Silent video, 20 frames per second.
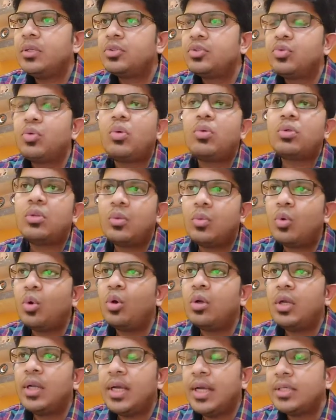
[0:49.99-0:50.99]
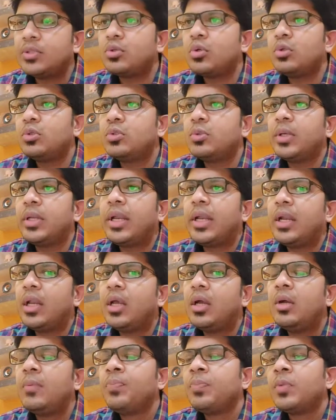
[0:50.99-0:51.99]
throughout the world as also in India,